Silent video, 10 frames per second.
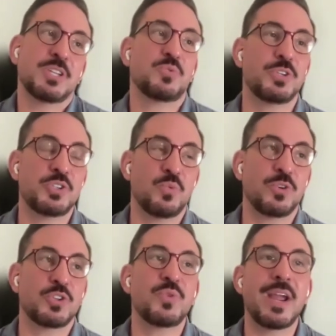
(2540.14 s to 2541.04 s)
but that's because
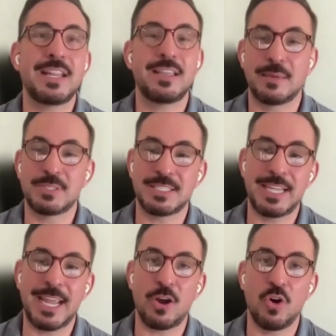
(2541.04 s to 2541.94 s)
we're training
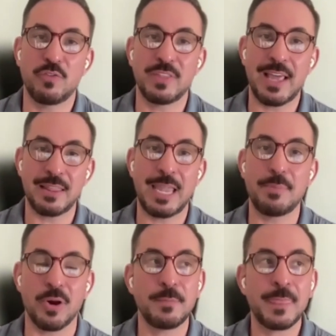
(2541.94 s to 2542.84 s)
them to take over
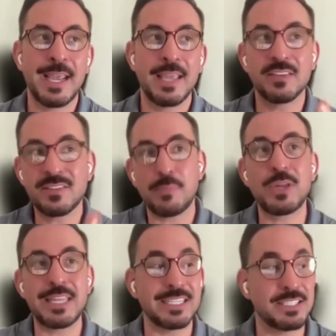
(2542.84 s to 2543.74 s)
that labor.
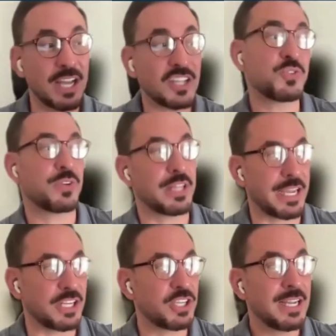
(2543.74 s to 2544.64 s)
In the same way the
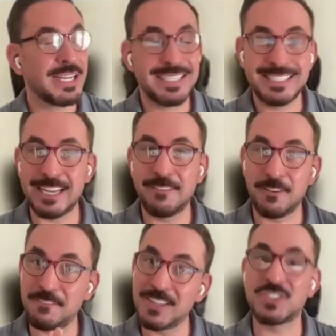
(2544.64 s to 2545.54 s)
industrial age
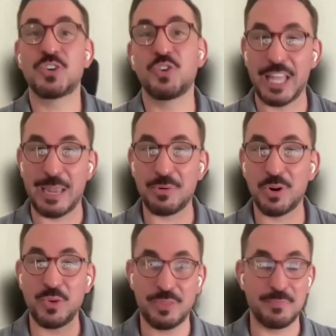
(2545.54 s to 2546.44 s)
did for
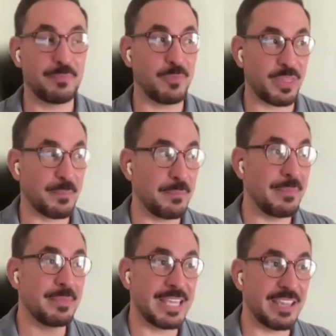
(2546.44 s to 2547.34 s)
physical labor with
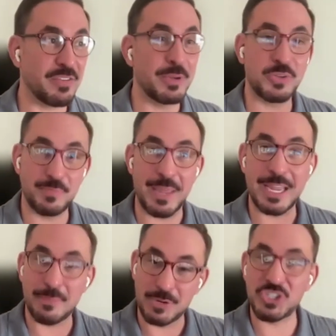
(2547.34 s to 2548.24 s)

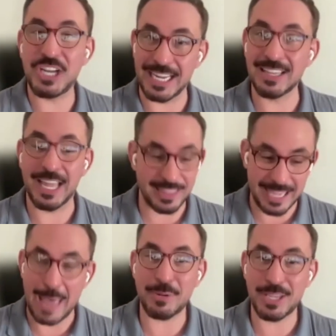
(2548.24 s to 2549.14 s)
make a
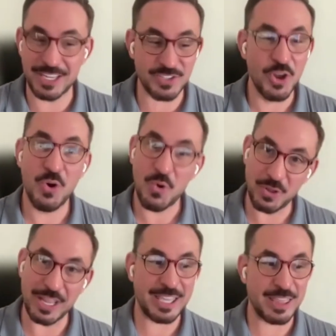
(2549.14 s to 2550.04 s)
machine like the
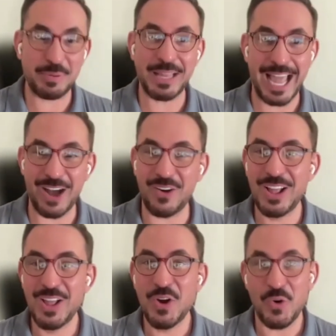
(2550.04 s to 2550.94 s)
abacus or like the
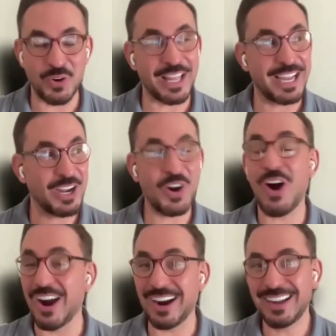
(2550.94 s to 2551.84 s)
plow or
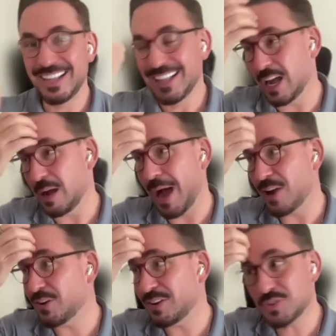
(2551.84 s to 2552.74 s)
like a car.
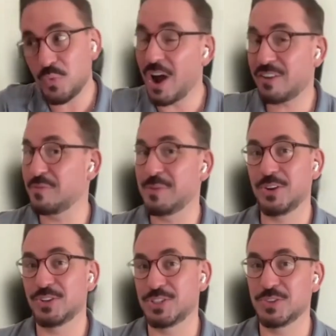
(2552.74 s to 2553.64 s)
I don't have to
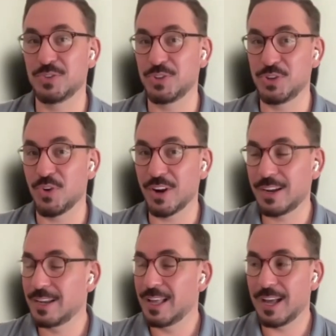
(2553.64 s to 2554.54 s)
walk from here to New
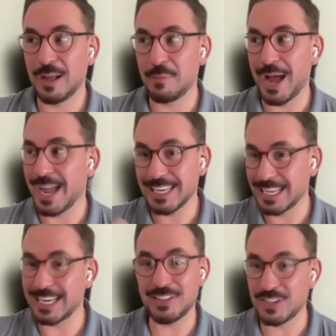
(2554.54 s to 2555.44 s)
York.
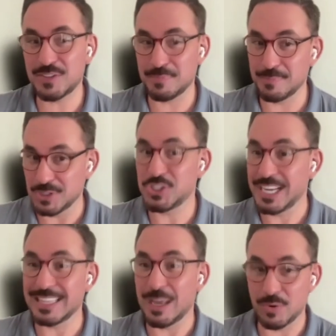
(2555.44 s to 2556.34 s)
I can get in this
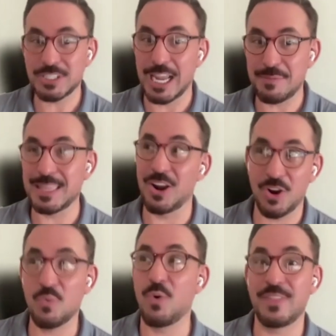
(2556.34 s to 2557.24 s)
machine that will
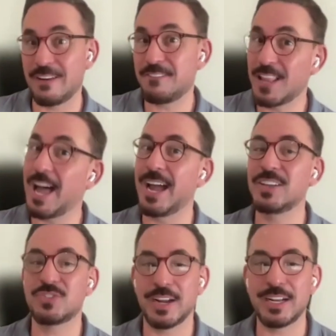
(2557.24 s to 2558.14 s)
take me there, or one that
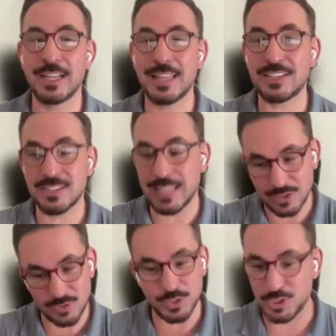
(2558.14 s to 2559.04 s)
flies, right? And
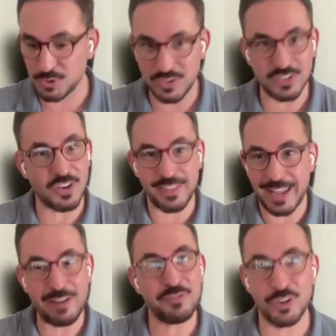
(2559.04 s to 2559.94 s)
that
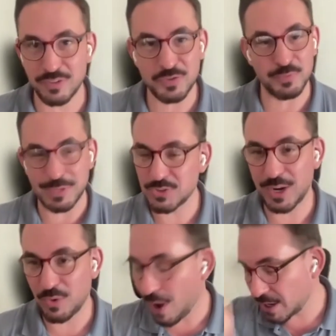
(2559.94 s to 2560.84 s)
reduces all that effort of
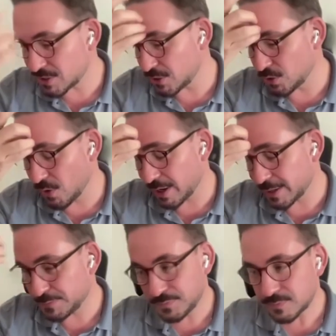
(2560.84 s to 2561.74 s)
me trying to walk to
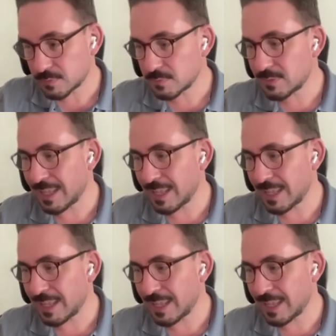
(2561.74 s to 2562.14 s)
New York.